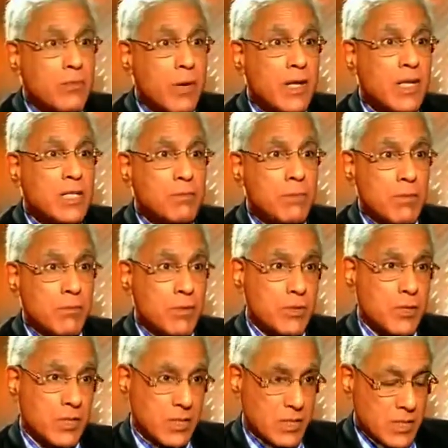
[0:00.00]
things that worries
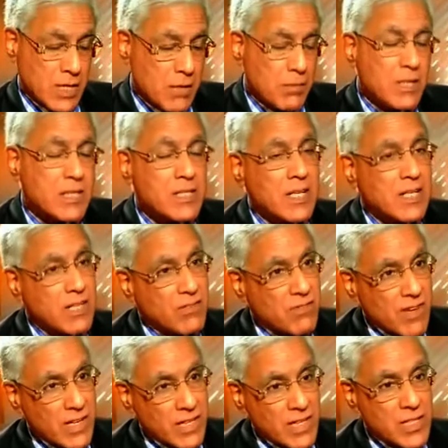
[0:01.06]
people, Dr. Saab, is that
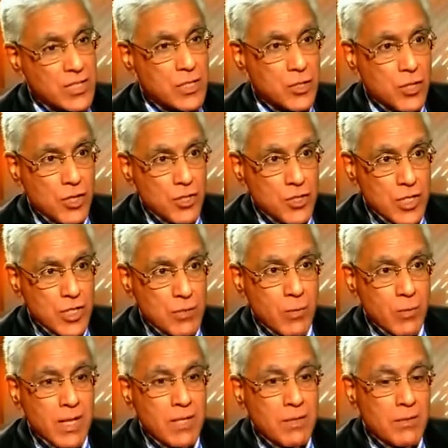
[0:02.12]
in fact it's not
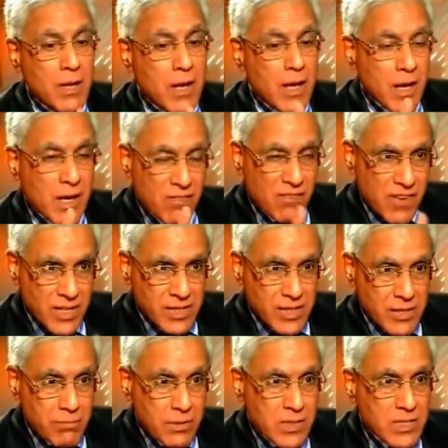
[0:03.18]
just while the
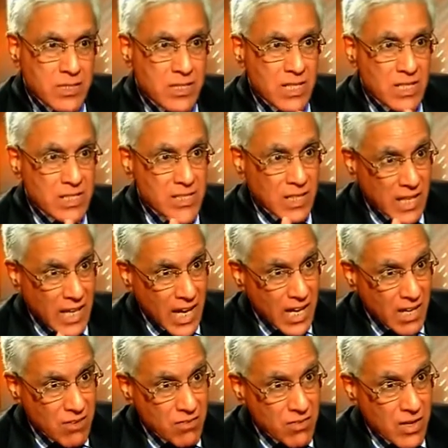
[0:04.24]
infected person is
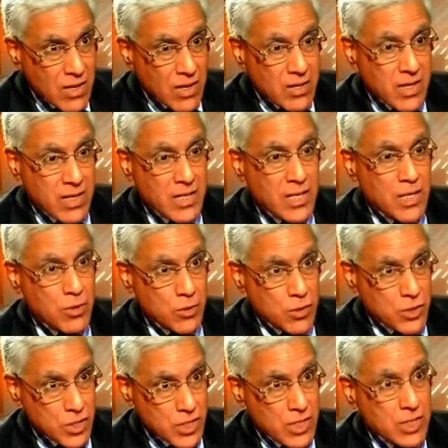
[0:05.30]
alive that he
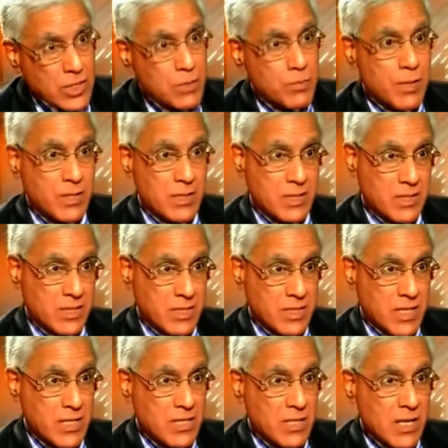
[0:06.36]
or she can spread the
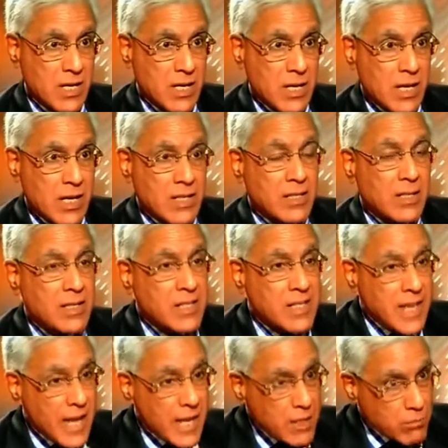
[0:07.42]
disease, the
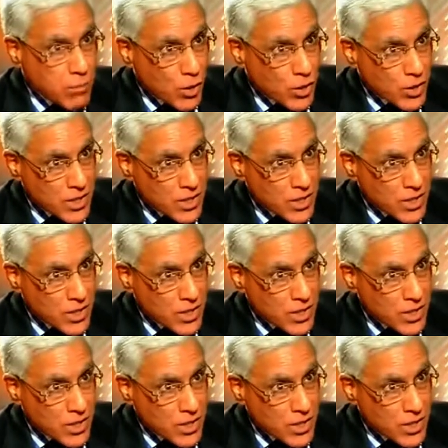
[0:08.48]
dead